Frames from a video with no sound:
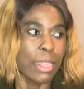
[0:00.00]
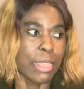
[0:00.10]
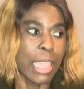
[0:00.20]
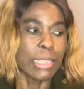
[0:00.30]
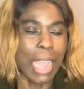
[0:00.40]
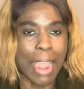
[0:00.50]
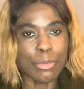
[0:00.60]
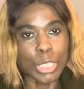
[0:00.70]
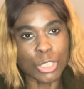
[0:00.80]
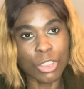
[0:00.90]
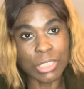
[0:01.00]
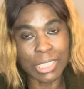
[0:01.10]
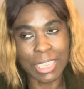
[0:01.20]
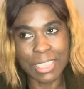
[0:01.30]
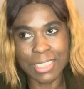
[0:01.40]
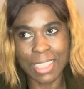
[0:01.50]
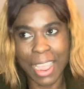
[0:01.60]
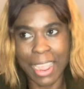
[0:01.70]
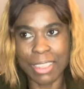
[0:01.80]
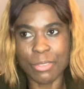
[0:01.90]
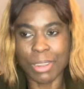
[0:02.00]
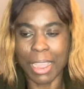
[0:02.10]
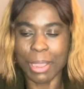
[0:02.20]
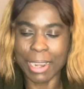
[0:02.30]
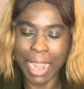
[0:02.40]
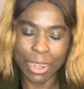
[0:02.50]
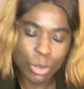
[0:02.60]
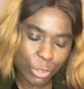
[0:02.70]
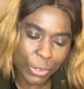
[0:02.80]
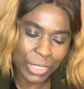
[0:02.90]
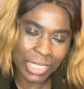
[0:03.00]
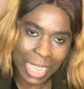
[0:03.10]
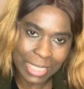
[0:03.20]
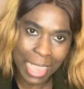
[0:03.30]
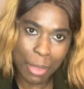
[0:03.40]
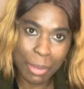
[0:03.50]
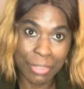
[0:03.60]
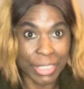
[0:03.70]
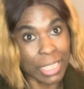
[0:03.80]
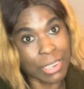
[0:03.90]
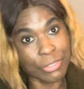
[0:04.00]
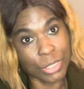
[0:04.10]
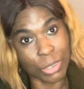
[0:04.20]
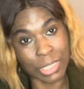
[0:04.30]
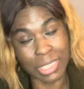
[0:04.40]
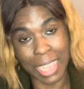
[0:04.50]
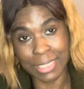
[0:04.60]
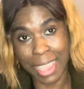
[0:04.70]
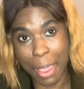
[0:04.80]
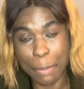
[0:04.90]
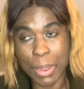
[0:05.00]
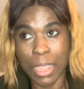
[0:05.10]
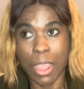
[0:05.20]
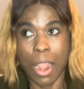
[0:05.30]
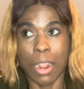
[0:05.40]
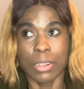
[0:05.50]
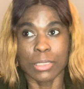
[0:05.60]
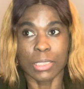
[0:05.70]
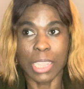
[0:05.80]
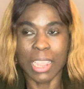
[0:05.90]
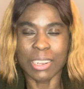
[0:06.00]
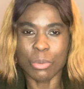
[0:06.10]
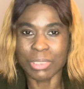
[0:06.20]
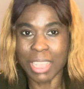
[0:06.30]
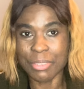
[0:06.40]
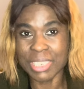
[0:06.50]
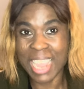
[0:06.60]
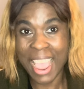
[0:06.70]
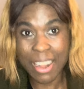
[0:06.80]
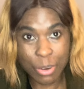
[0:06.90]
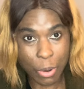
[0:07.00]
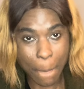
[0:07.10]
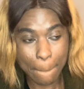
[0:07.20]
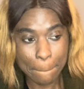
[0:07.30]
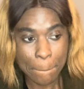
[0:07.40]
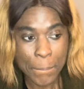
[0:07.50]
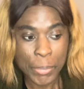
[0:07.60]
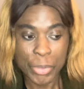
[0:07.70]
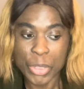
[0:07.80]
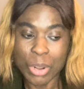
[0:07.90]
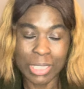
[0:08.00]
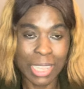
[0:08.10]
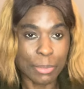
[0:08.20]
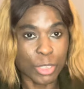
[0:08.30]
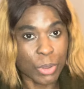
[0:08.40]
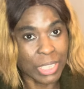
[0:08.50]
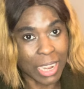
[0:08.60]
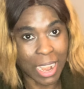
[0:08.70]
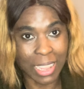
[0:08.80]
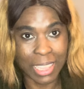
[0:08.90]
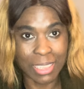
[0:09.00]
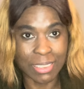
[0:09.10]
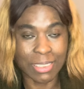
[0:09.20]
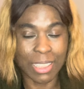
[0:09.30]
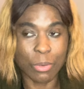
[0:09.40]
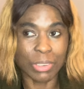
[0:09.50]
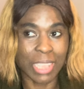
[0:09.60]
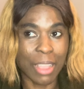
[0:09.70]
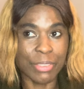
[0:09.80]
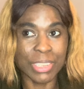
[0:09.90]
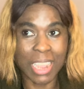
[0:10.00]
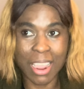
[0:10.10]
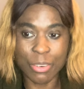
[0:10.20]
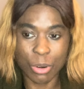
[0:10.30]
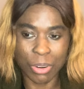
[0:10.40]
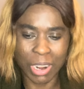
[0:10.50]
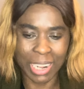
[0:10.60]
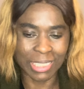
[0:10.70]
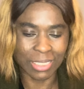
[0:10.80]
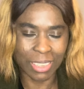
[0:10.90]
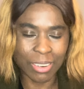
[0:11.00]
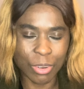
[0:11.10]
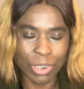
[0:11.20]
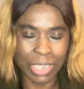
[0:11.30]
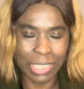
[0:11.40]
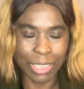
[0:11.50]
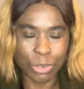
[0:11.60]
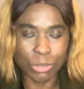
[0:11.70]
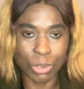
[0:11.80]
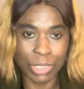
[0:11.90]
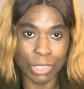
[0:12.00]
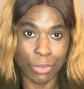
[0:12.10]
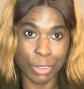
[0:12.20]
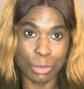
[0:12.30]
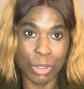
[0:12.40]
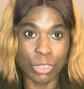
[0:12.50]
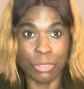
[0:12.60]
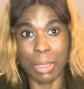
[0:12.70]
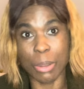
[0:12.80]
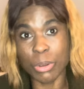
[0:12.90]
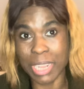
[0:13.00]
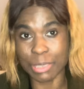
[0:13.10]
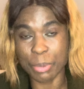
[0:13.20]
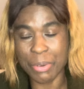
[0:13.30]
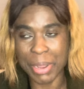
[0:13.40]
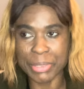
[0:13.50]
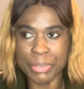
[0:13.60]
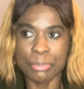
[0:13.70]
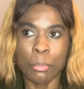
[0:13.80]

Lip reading: Then I returned it. I looked for the size M. I finally saw the size M. Then it was having error. You know, at times the way Zara is, it was having error. And thank God that I took notice of it because of my old experience,